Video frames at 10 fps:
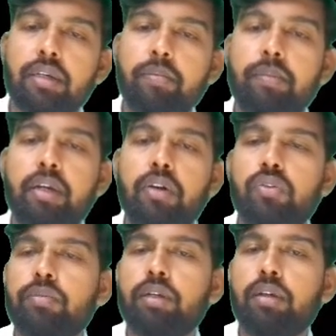because
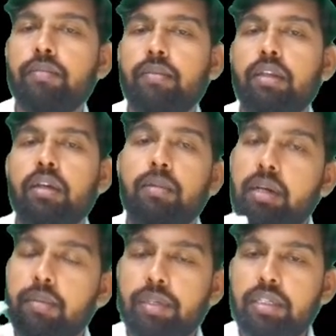of the
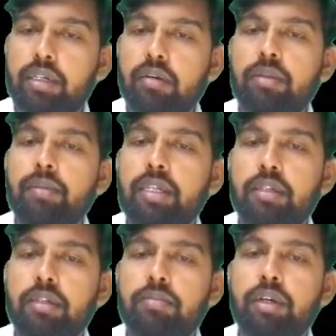deficit of the base
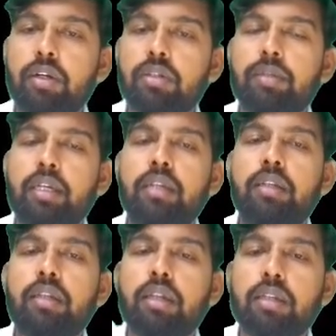is because of the
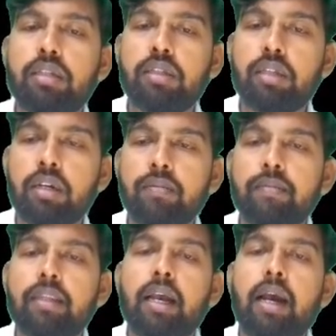increase in the
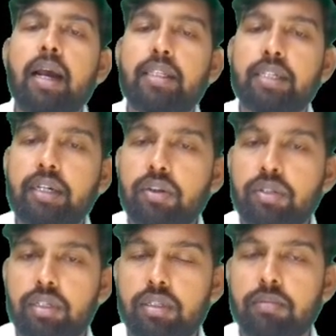
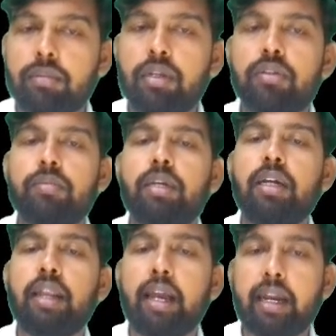acidosis, because of the
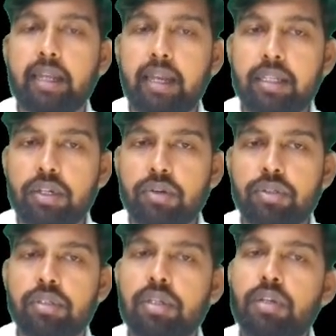lactic acidosis.